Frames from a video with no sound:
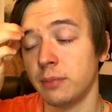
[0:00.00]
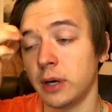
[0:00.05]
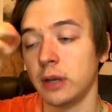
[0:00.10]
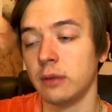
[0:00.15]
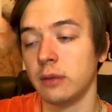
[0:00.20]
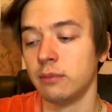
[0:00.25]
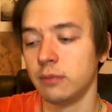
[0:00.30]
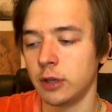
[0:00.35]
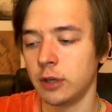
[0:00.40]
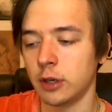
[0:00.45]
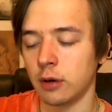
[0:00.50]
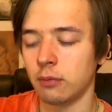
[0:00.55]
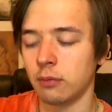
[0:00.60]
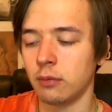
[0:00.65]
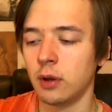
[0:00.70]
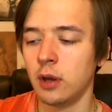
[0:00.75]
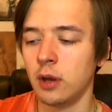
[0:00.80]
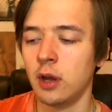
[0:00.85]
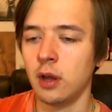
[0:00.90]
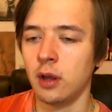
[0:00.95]
but, you know,
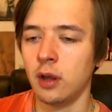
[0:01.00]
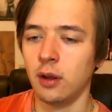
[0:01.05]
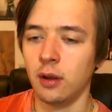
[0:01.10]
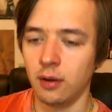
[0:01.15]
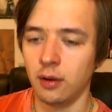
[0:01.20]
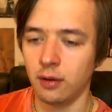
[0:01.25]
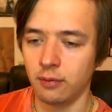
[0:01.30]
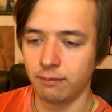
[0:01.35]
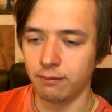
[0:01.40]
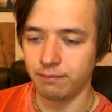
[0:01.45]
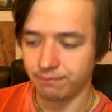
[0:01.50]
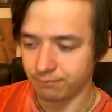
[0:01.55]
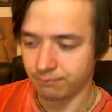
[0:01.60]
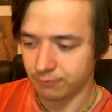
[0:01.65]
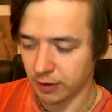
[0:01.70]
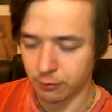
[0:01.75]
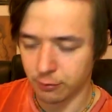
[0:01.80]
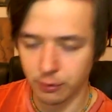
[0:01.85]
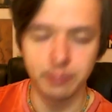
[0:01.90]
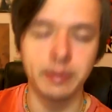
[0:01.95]

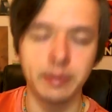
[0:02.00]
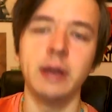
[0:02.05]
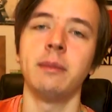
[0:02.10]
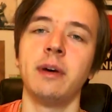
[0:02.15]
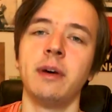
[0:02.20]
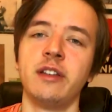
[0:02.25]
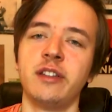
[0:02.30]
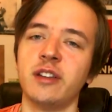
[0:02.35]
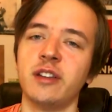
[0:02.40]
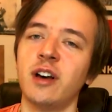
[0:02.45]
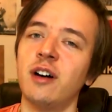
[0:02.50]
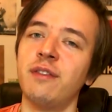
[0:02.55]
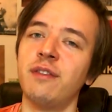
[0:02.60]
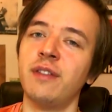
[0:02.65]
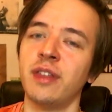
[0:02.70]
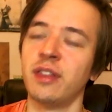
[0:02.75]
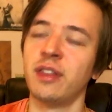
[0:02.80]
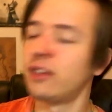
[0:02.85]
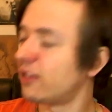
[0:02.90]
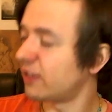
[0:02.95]
I'm going to repeat myself
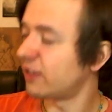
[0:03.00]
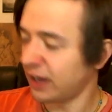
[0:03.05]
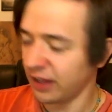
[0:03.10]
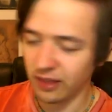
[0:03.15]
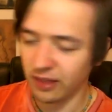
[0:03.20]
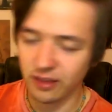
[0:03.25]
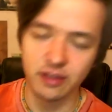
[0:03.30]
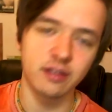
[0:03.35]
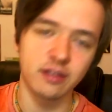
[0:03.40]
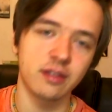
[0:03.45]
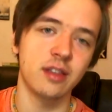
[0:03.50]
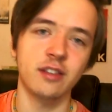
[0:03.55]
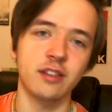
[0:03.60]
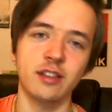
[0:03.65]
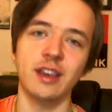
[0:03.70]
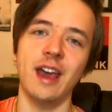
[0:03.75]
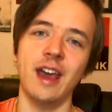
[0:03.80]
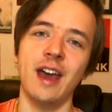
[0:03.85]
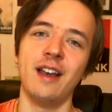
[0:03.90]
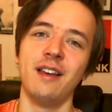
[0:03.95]
and say
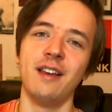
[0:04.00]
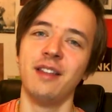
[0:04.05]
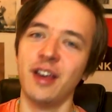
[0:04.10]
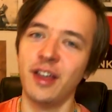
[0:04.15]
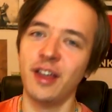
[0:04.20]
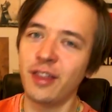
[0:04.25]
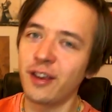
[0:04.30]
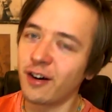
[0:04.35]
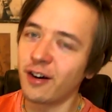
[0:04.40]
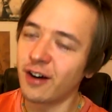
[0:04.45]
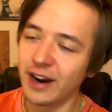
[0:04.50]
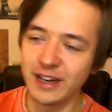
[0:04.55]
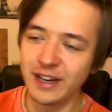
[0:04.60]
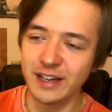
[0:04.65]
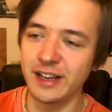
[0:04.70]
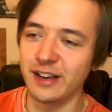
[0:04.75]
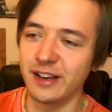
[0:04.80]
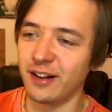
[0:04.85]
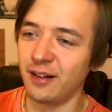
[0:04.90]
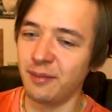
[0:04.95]
this again. They're
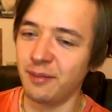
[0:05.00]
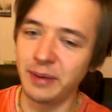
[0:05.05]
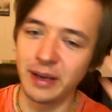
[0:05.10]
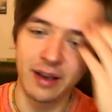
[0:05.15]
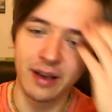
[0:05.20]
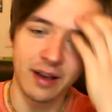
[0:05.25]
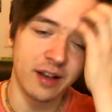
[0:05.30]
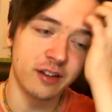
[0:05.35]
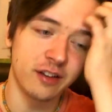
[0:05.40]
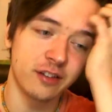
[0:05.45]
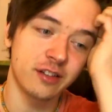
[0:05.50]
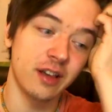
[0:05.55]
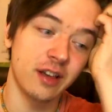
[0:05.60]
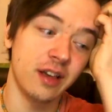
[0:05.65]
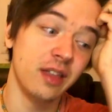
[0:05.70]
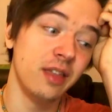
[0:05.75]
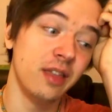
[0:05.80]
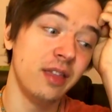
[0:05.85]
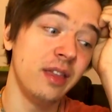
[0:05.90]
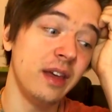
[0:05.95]
ideal because
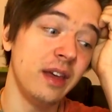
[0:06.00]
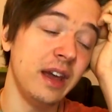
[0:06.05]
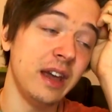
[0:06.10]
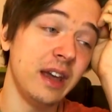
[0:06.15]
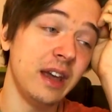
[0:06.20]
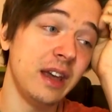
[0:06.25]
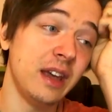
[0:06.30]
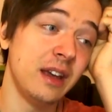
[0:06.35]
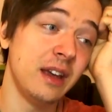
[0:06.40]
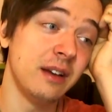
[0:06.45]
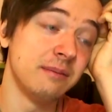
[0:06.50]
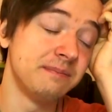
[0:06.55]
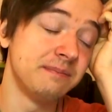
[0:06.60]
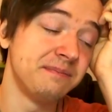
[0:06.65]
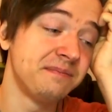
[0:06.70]
they